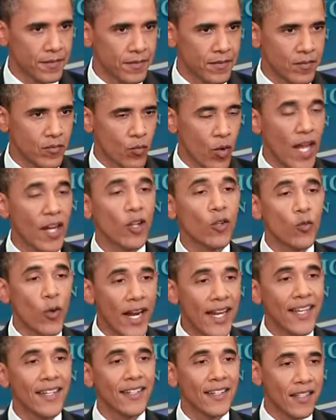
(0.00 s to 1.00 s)
Ronald
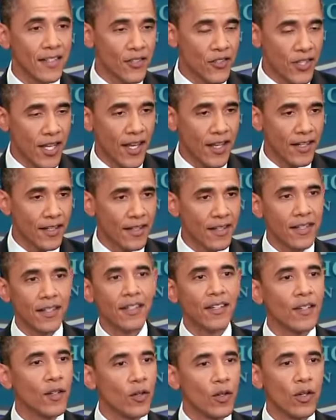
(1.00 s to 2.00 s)
Reagan said
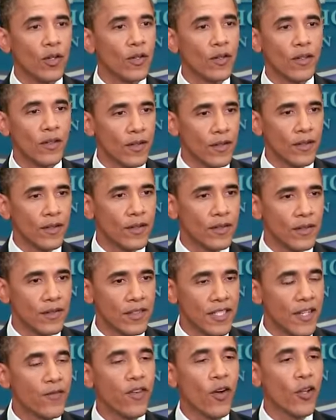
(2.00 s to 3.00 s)

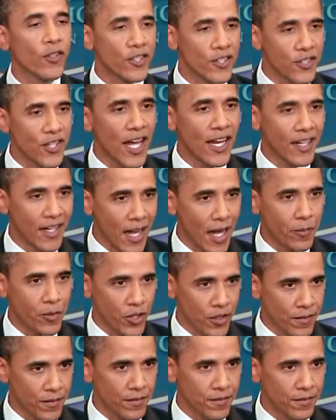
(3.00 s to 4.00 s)
default is not an option,
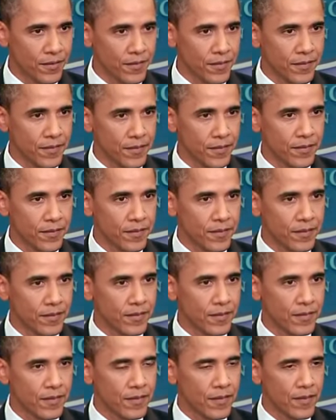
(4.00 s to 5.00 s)

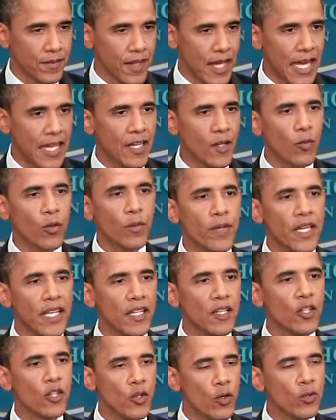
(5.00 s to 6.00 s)
that it would
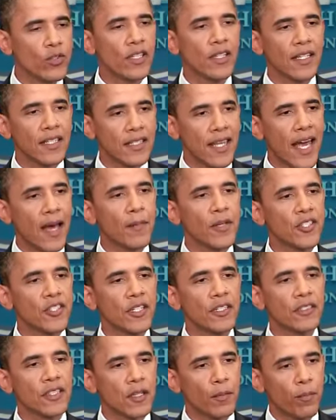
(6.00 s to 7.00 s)
hugely damaging
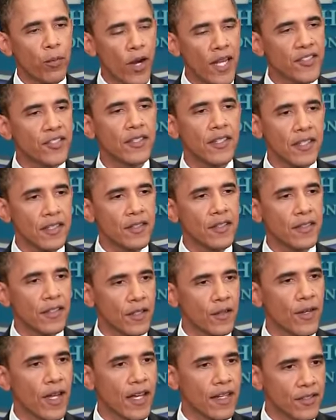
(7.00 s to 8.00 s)
to the prestige of the
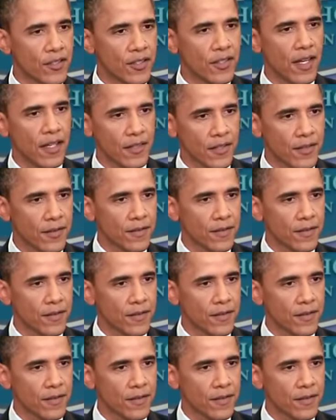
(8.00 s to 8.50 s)
United States.